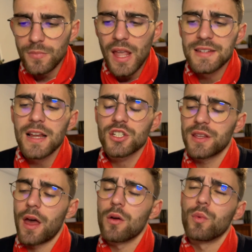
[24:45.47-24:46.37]
Essentially
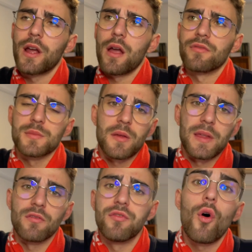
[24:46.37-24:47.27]
though, we're going from
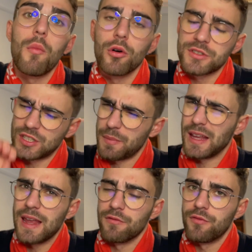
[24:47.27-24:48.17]
something formal to something
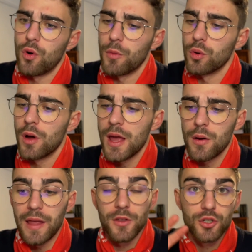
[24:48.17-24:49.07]
informal
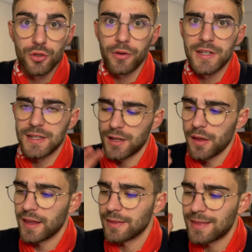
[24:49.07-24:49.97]
in the two greetings. I
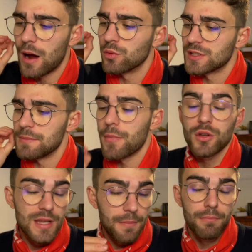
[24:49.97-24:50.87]
think that was the
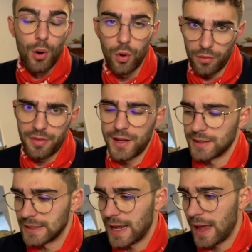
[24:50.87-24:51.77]
most important thing
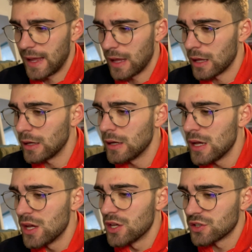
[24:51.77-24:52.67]
to get here.
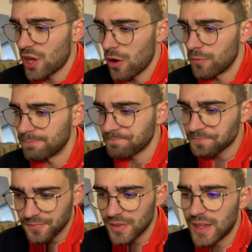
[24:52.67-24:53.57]
So,
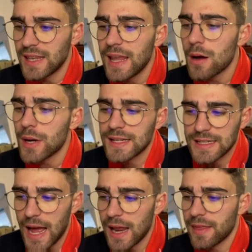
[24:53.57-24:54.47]
tenía una
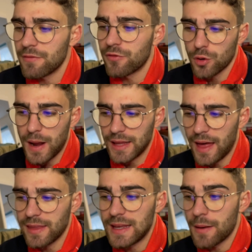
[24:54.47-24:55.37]
escala de
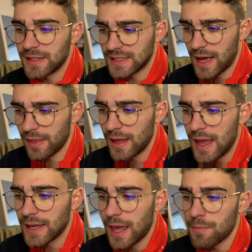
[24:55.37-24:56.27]
informalidad y amistad
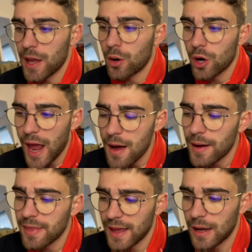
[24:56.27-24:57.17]
que
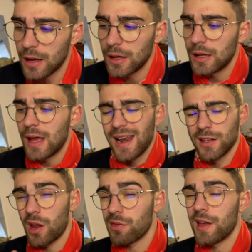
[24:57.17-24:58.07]
mejoraba del, and I
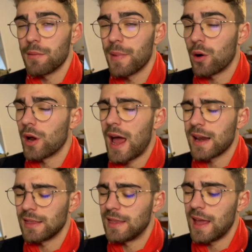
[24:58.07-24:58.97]
don't think
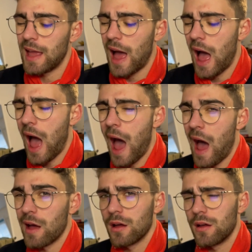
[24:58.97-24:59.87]
mejorar de
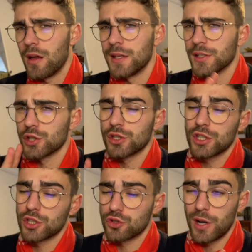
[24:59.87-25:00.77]
a is
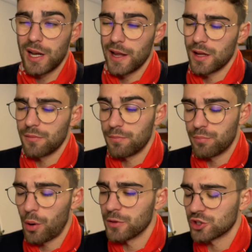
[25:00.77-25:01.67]
strictly a
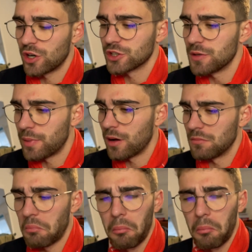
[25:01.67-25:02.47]
proper structure, but